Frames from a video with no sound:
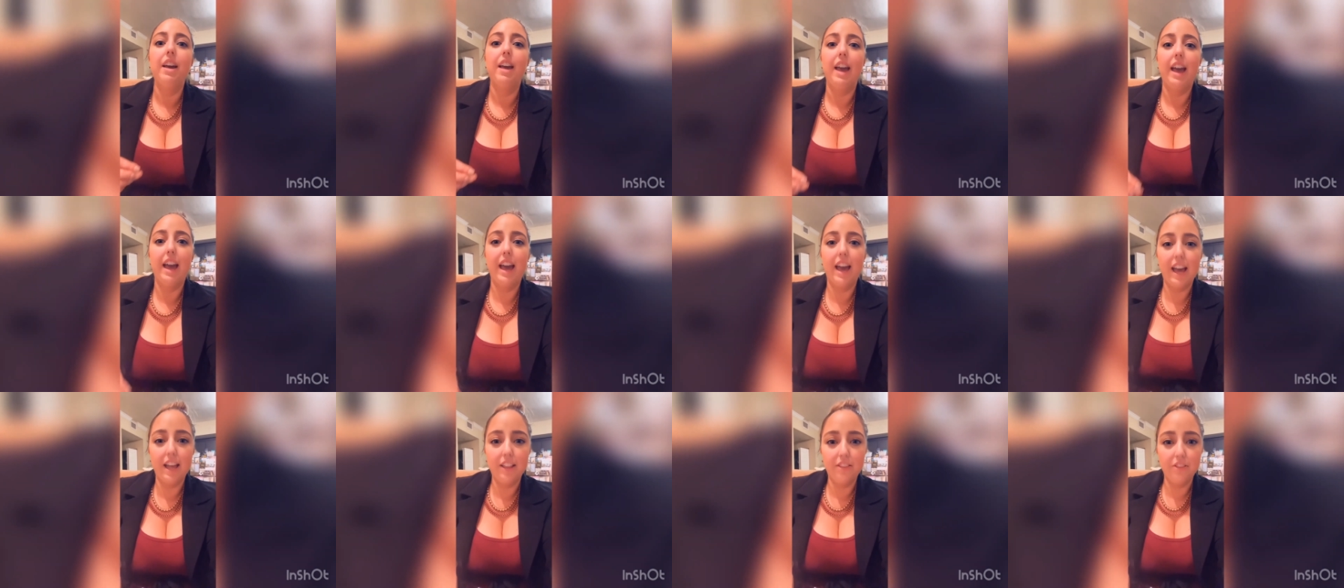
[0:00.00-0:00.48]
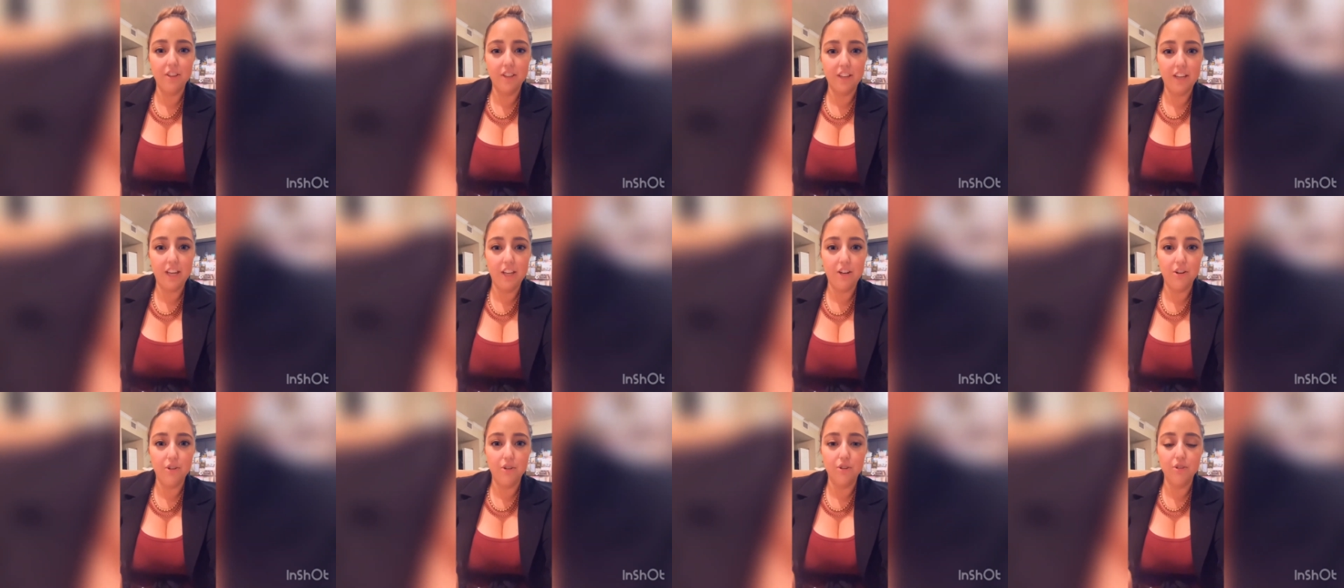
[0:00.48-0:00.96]
and the
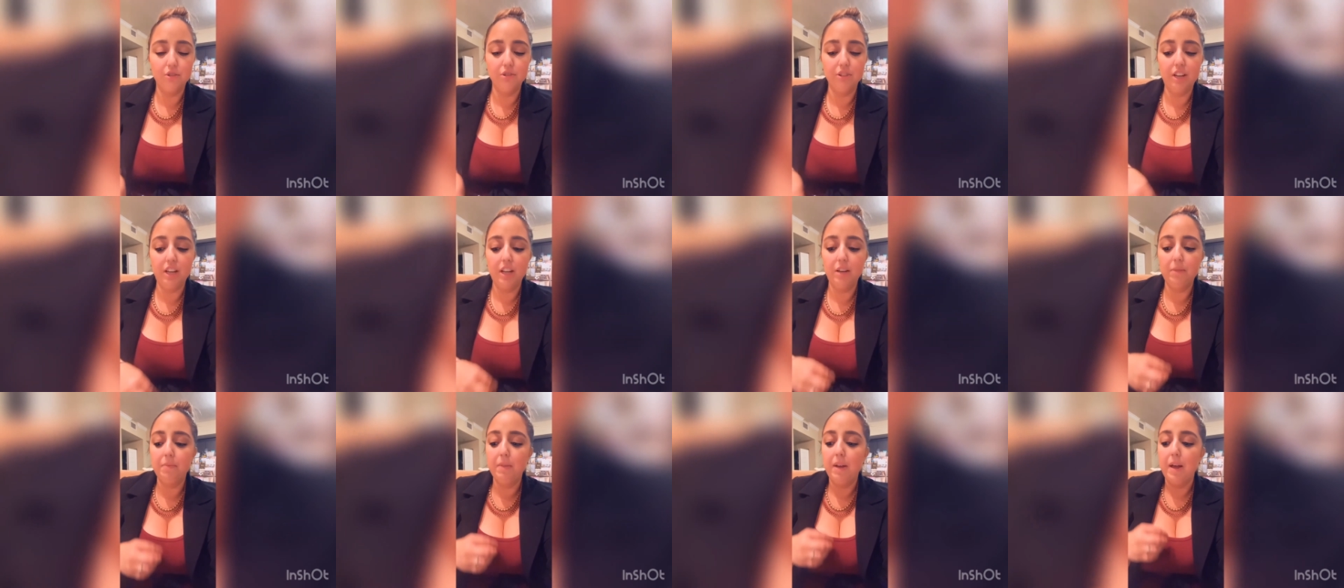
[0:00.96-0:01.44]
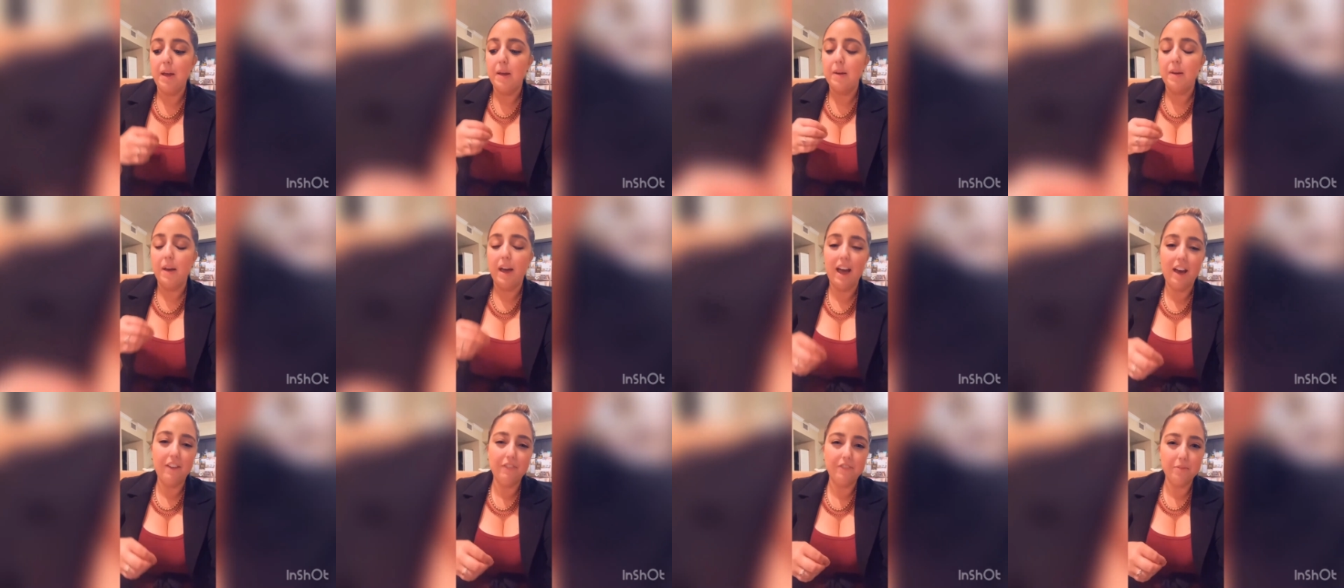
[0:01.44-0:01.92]
keto cream
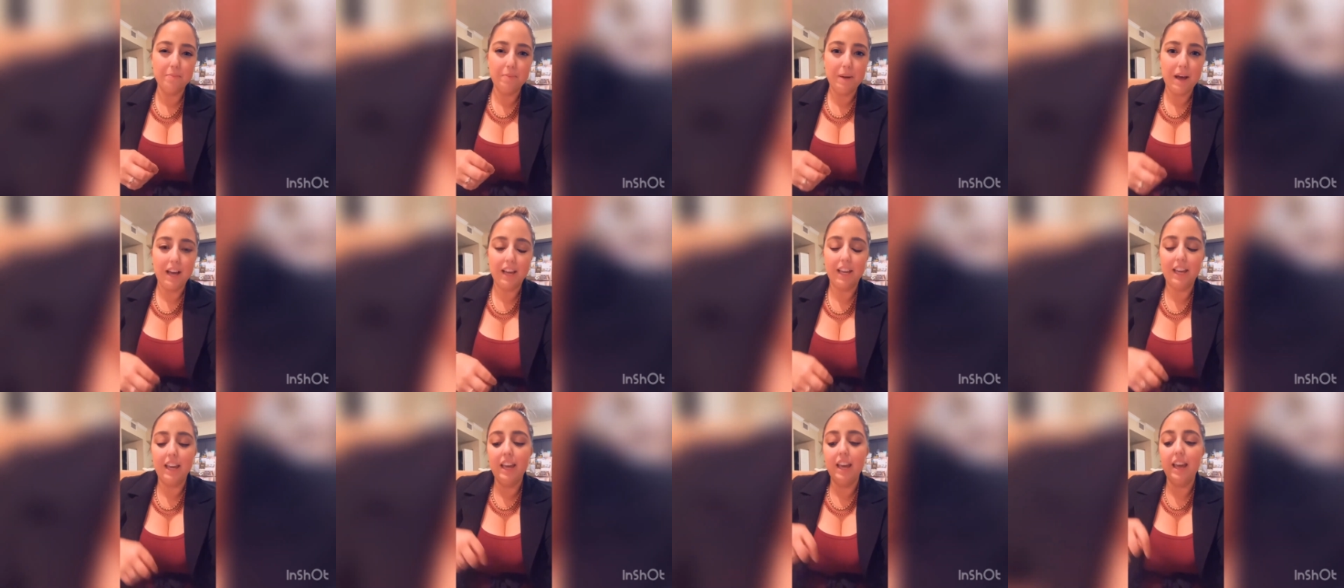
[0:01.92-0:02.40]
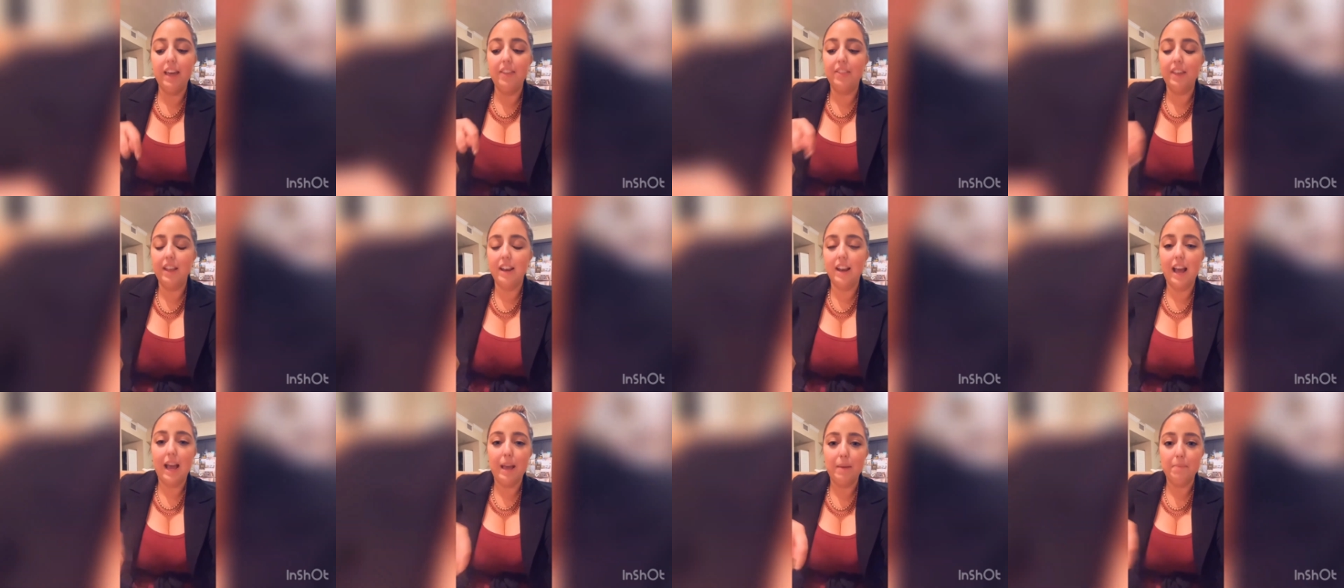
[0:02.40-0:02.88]
half a packet and
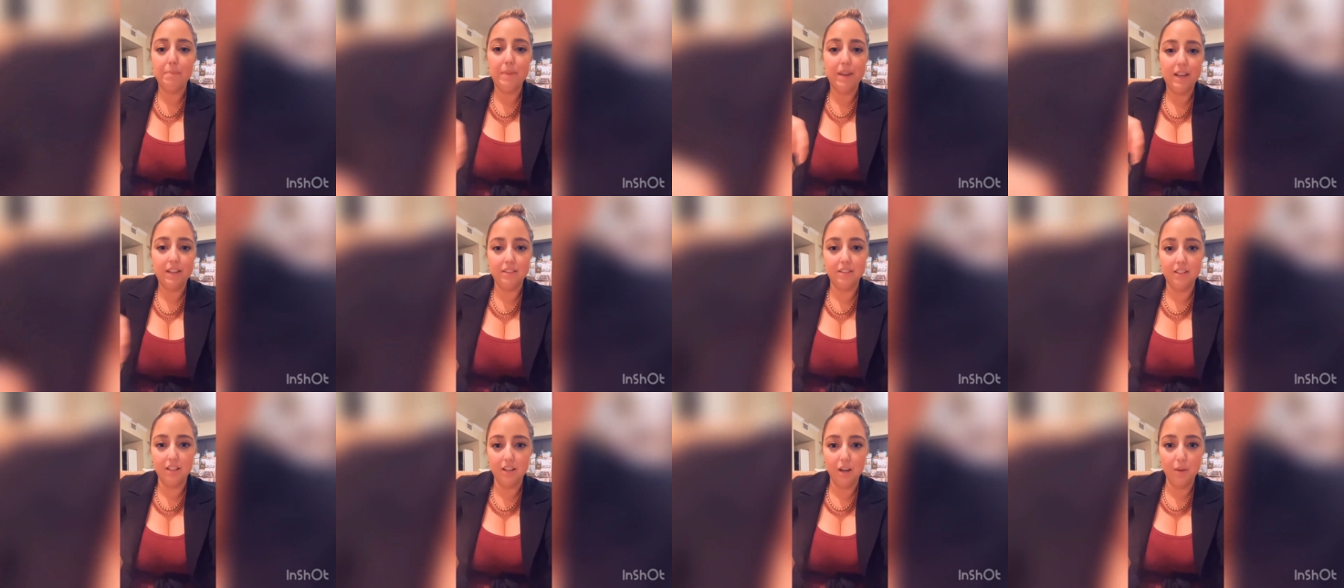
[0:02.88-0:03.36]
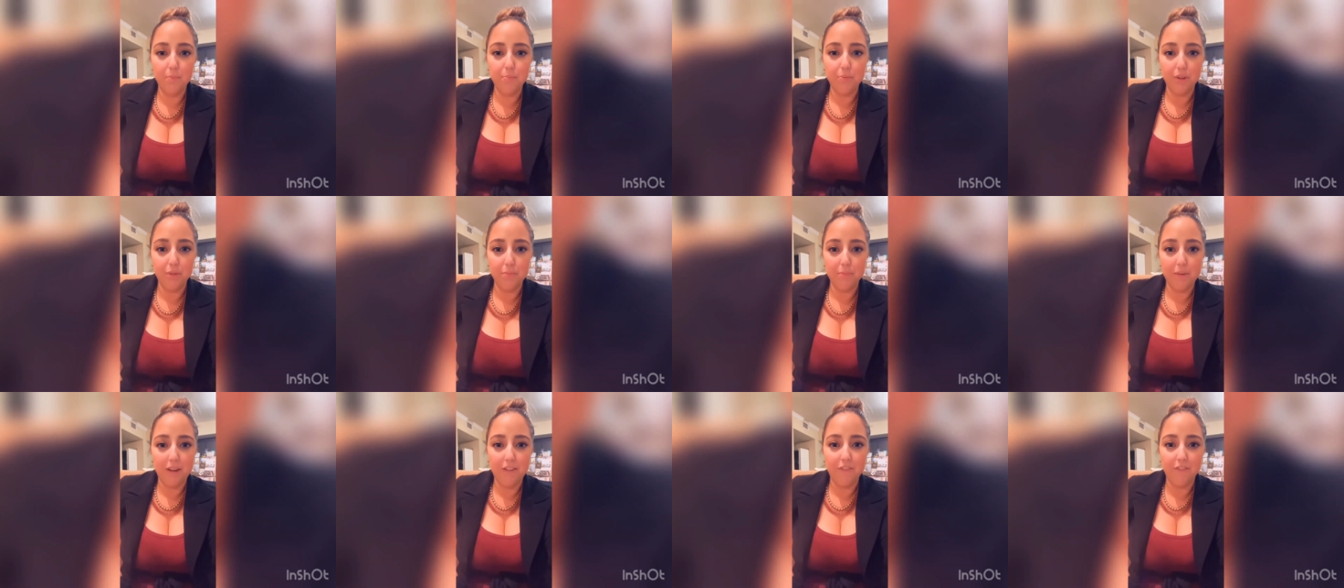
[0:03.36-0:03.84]
then I mix it up with
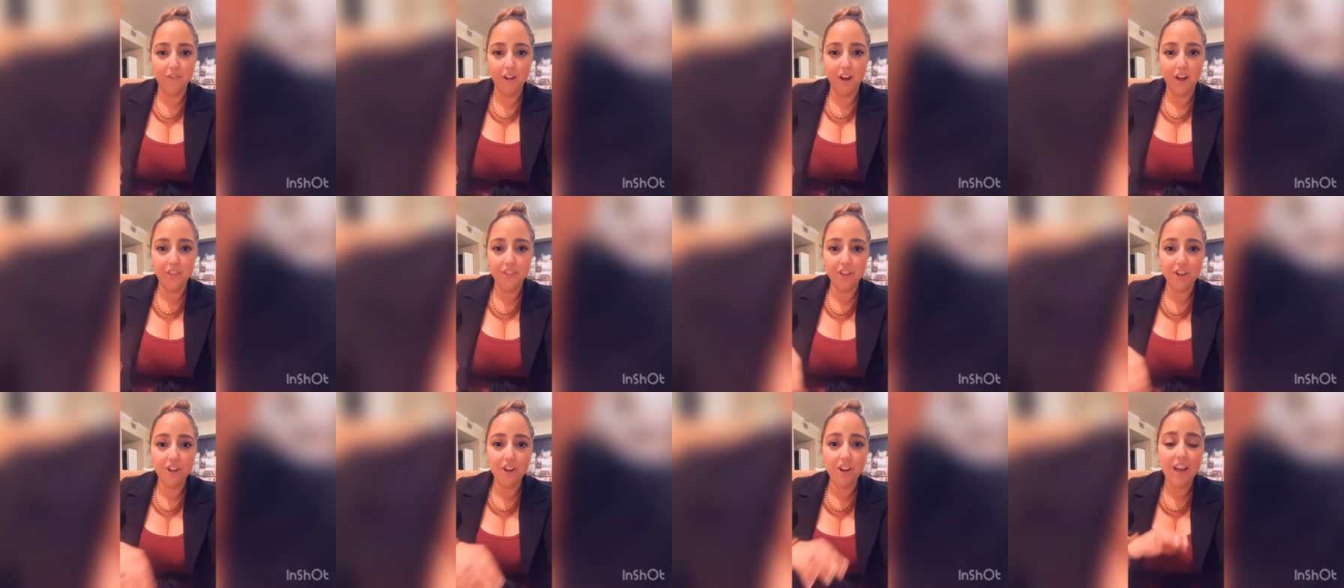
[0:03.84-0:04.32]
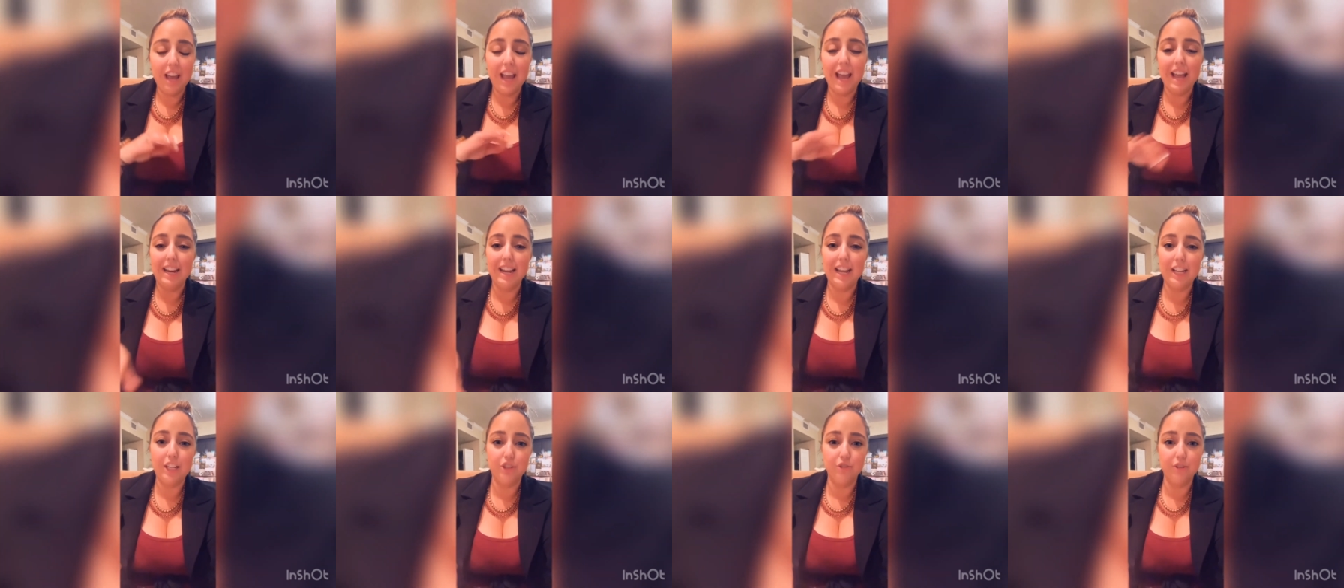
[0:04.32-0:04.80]
my frother and
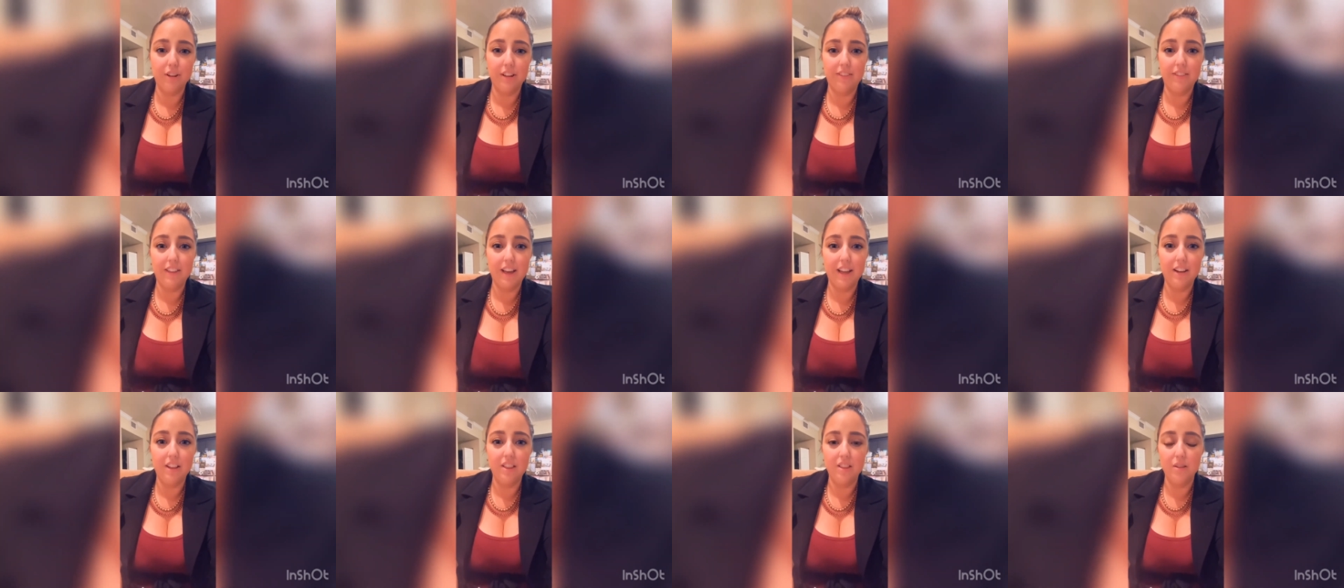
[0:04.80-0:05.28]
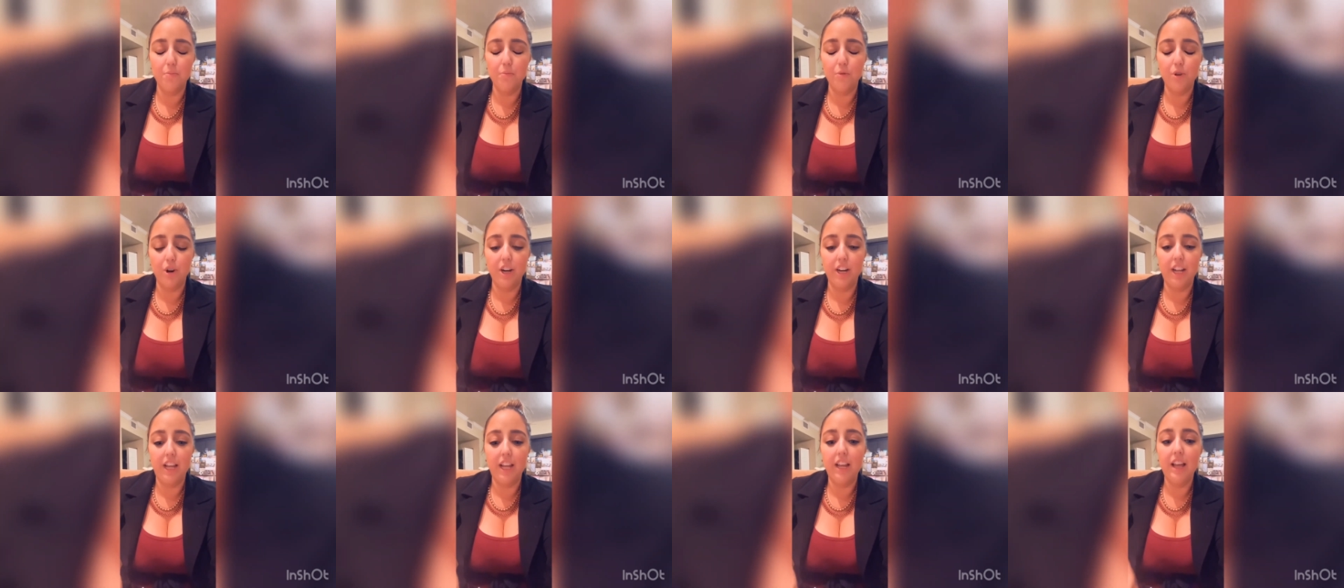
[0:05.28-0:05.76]
I drink that in the
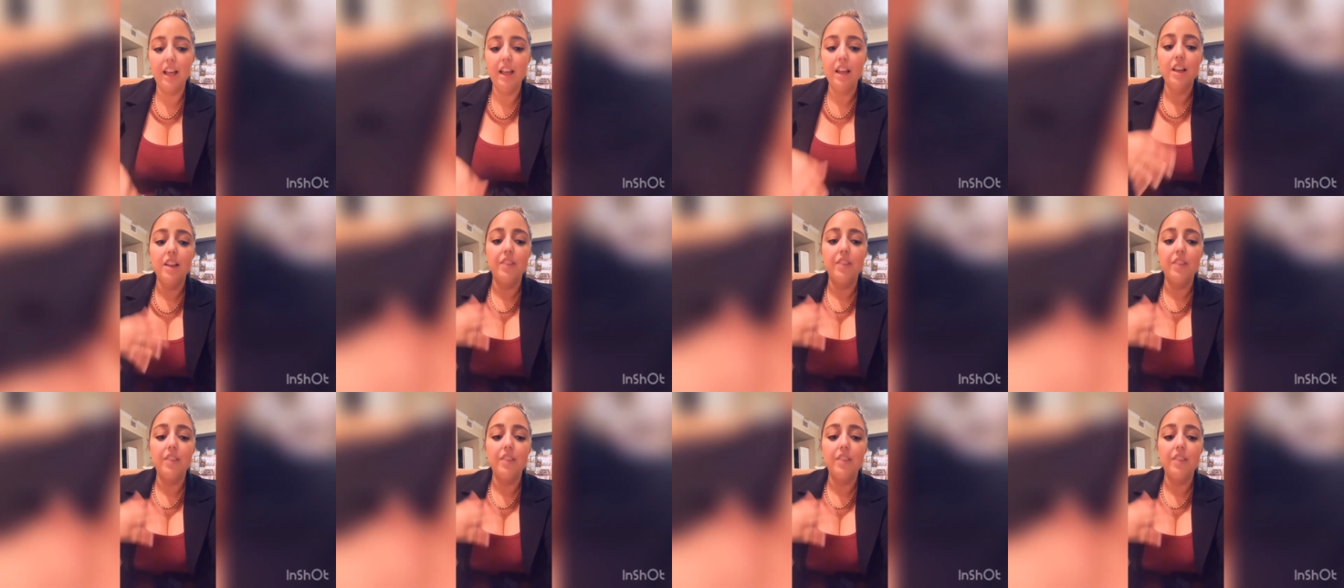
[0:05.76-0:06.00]
morning.